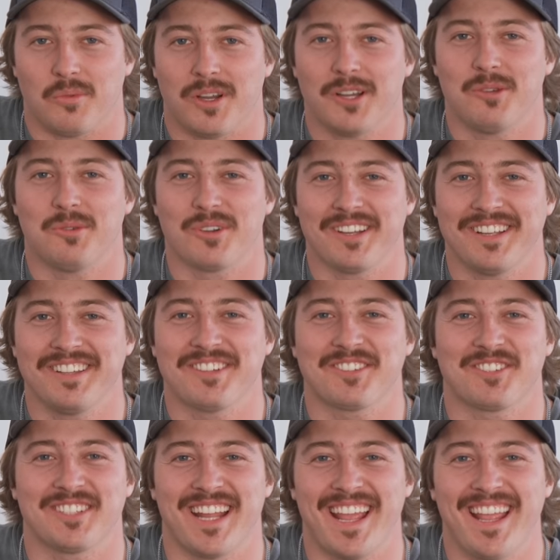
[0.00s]
Well, we're either
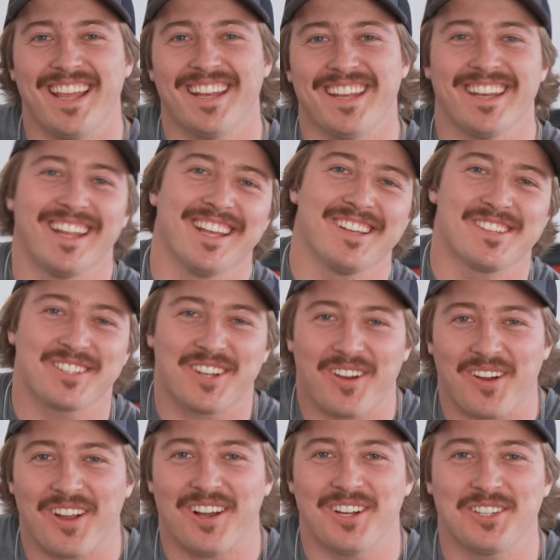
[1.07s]
staying in his
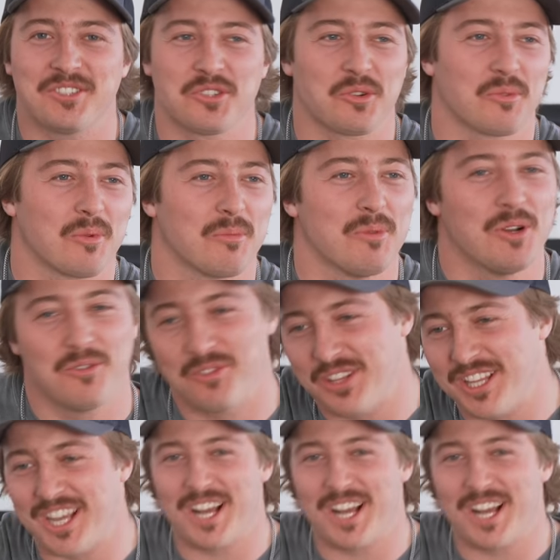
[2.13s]
garage or we're moving the